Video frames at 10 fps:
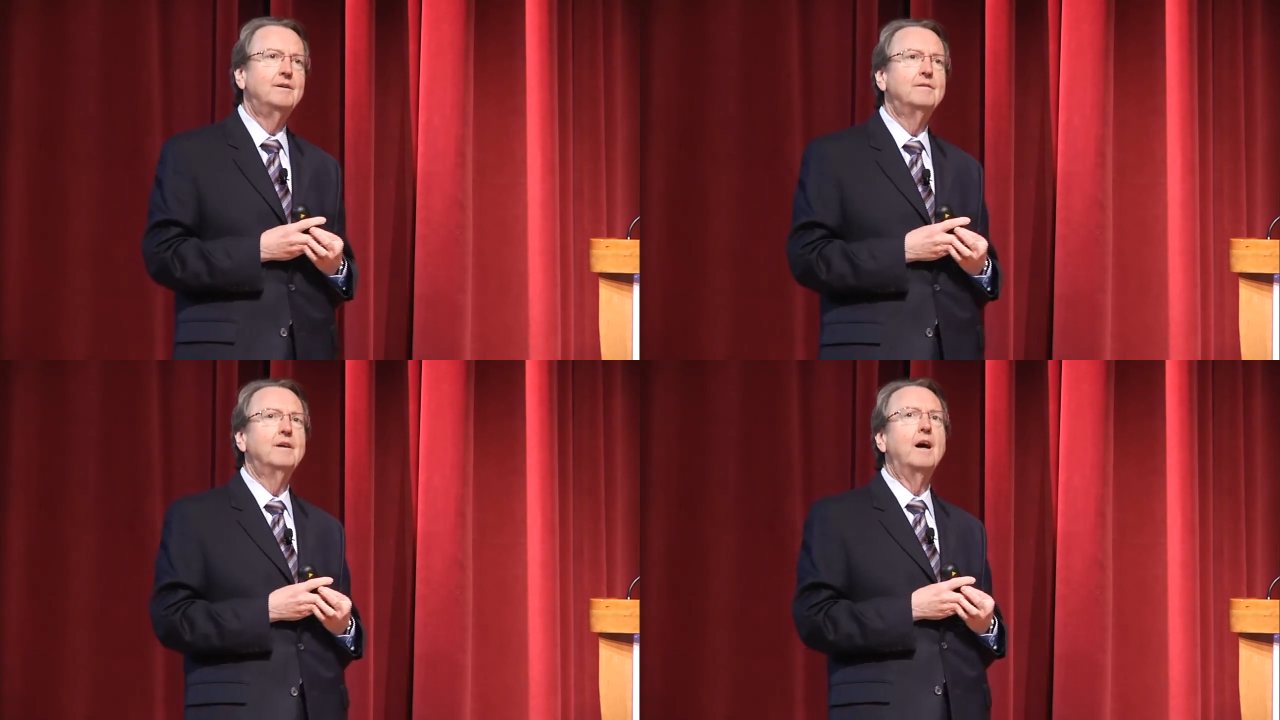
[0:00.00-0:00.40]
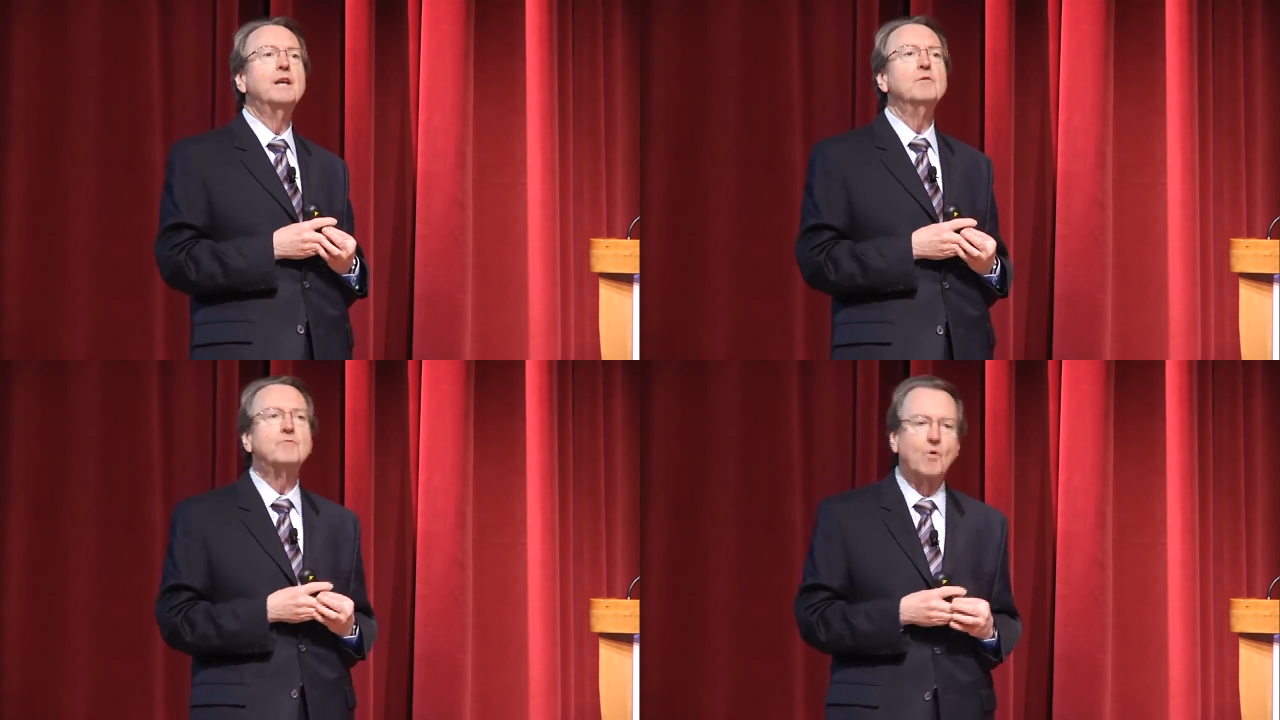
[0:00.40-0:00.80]

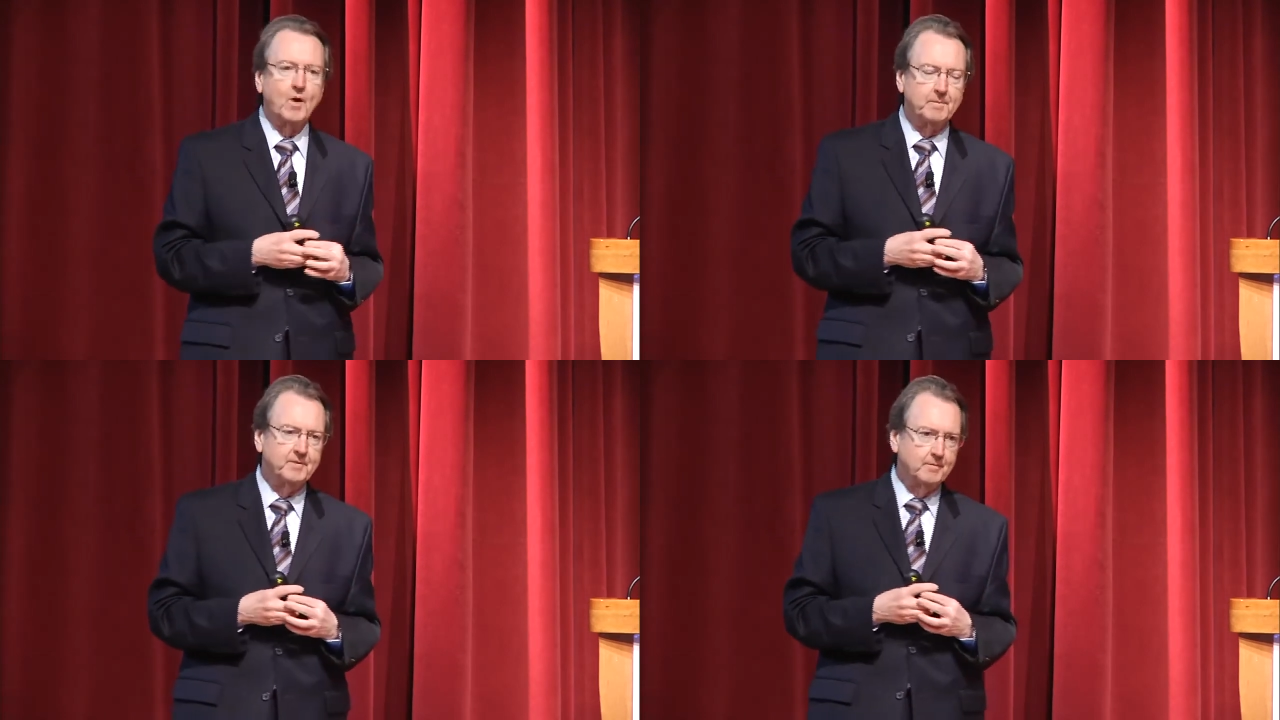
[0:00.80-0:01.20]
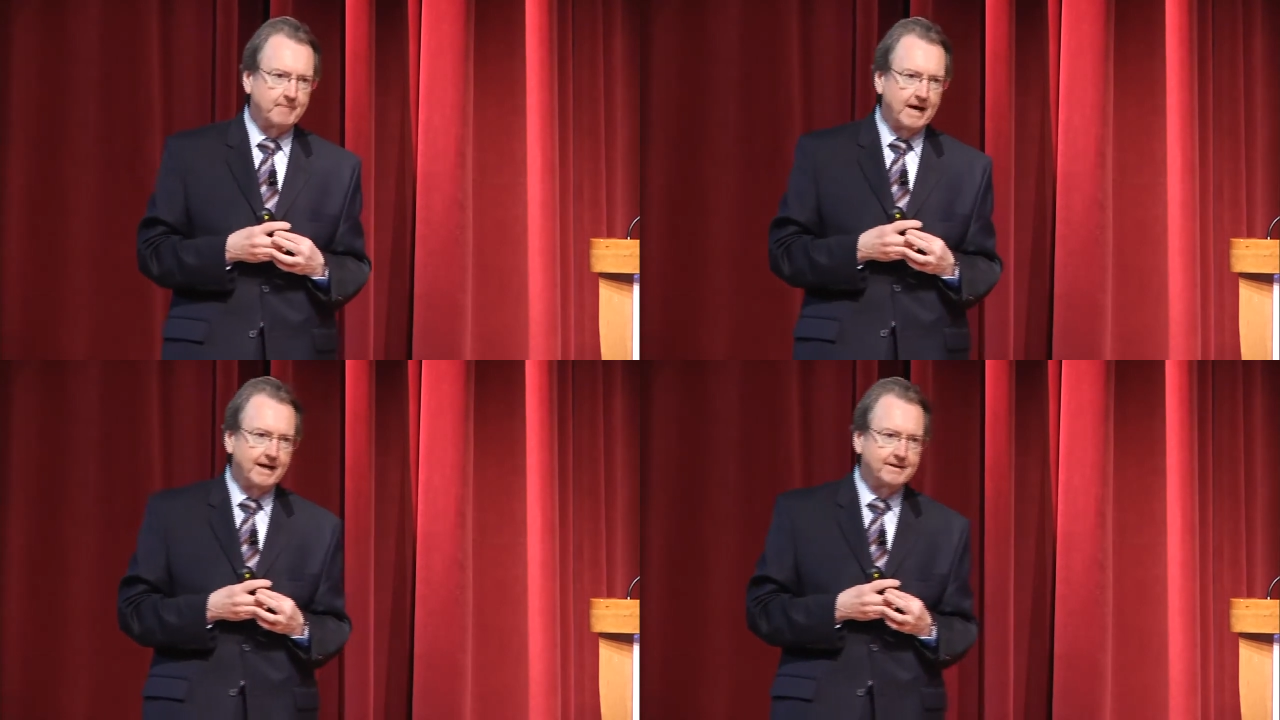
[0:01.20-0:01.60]
uninformed
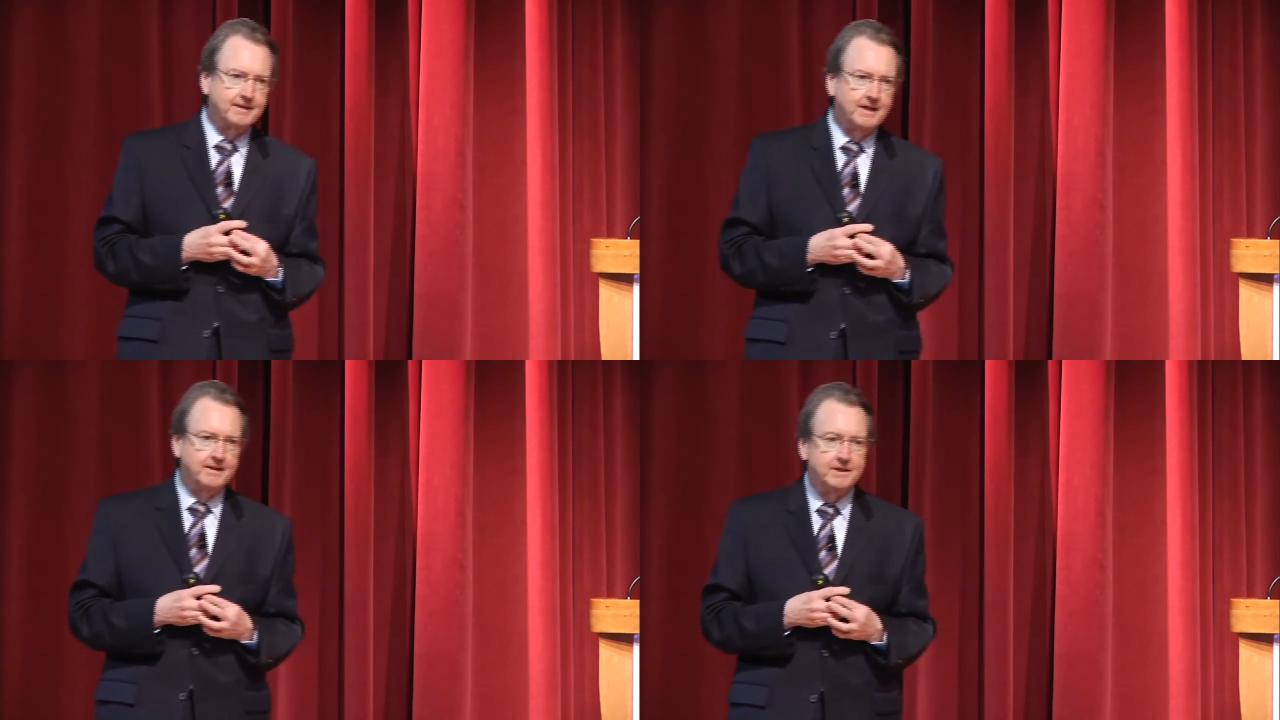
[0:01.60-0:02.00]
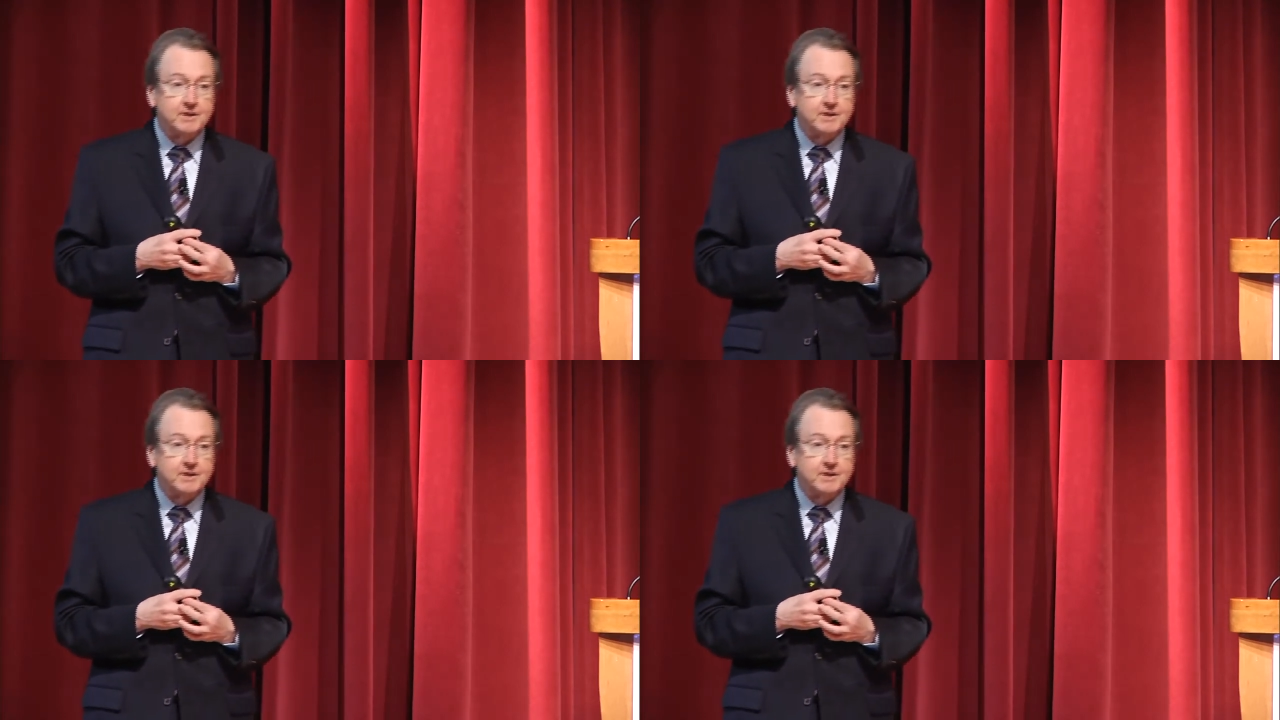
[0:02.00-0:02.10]
about the